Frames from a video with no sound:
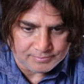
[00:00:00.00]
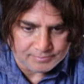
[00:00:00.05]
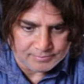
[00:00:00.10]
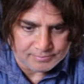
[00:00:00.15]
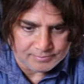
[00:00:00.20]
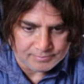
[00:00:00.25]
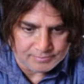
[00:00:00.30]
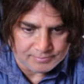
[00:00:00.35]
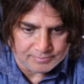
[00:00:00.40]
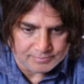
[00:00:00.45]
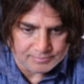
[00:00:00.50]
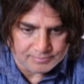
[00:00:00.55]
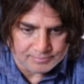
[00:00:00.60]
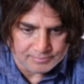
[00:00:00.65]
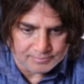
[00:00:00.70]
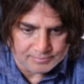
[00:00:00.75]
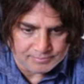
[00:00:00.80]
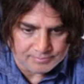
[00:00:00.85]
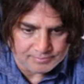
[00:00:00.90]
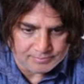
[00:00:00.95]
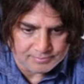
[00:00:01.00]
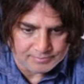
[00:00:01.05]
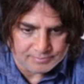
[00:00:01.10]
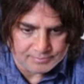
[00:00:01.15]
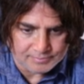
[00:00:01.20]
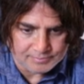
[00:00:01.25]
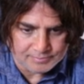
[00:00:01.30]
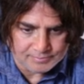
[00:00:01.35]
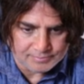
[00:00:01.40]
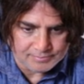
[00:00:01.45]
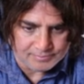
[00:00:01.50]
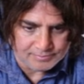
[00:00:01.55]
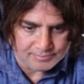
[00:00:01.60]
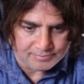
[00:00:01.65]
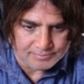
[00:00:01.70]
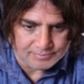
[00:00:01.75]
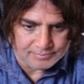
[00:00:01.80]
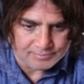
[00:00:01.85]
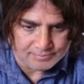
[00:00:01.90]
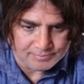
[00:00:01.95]

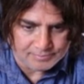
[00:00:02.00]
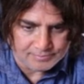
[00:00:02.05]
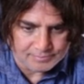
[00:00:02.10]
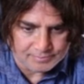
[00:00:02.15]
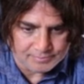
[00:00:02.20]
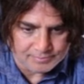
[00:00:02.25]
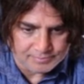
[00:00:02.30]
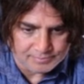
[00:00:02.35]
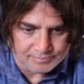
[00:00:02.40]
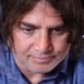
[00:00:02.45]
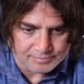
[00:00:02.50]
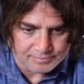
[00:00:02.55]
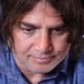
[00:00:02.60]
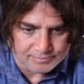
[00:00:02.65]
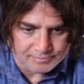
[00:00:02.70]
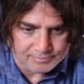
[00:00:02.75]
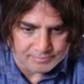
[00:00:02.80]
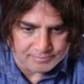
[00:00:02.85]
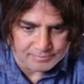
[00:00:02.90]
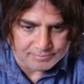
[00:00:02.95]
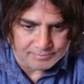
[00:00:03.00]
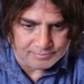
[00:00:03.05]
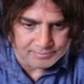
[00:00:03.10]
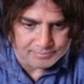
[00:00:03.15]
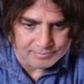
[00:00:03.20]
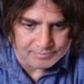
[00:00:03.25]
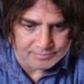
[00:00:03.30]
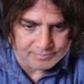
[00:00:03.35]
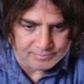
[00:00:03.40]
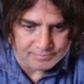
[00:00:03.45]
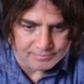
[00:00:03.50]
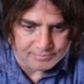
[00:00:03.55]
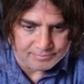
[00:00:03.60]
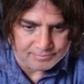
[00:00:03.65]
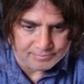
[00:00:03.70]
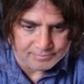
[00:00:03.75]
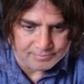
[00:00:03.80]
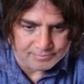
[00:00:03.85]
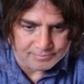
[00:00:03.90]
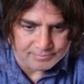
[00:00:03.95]

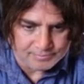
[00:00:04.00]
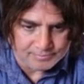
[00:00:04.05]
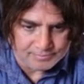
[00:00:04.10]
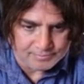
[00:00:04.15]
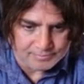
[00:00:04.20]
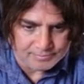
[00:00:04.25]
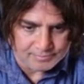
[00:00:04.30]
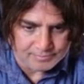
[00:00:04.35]
The person shown says nothing.